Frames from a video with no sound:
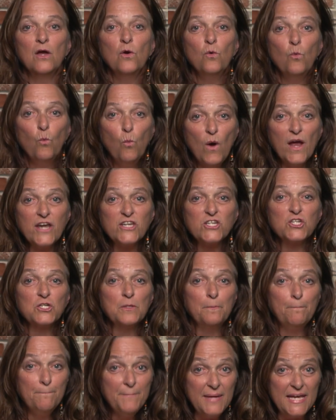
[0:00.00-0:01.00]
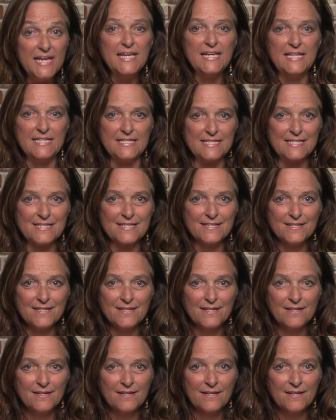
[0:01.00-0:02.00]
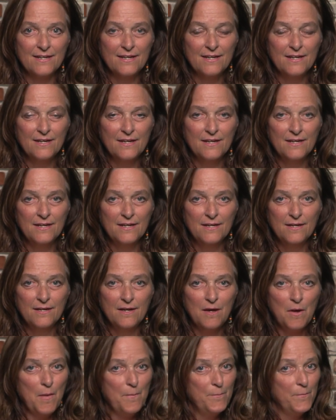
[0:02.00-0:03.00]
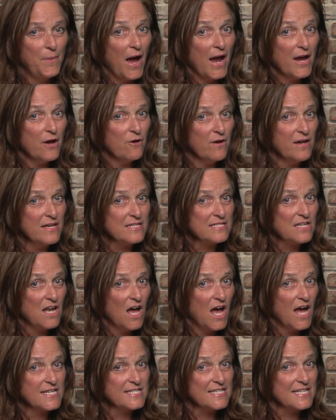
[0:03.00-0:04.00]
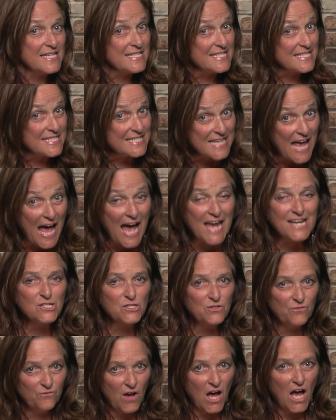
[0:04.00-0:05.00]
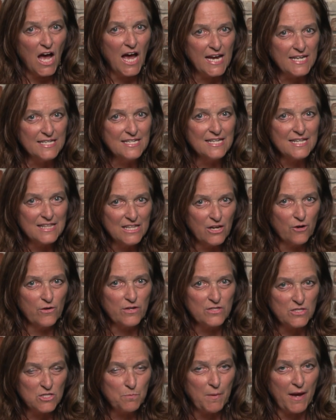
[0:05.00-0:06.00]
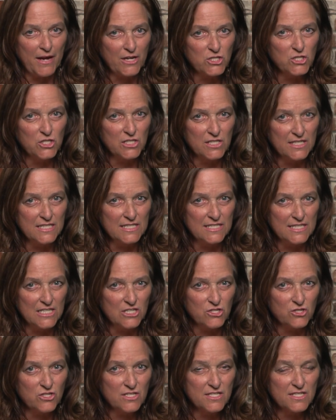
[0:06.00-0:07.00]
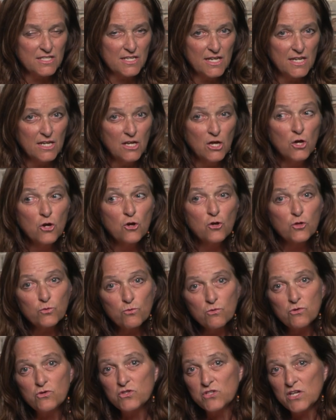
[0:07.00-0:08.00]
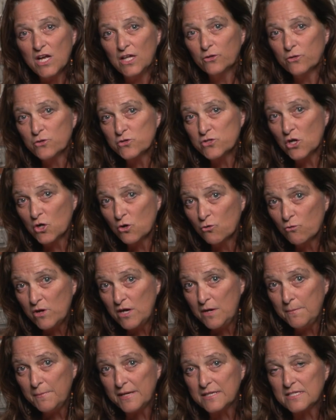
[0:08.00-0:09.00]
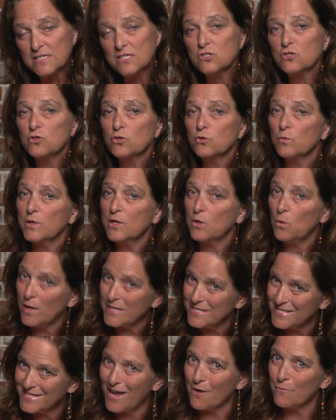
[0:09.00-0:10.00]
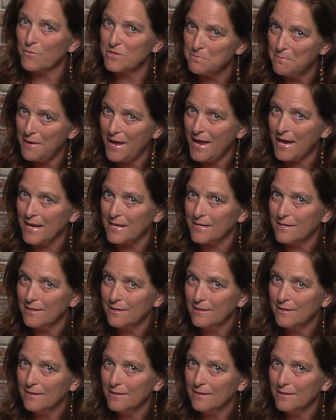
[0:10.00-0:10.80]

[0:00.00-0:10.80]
which means buyer has not satisfied their inspection contingency, through seller's agreement to the request that was made,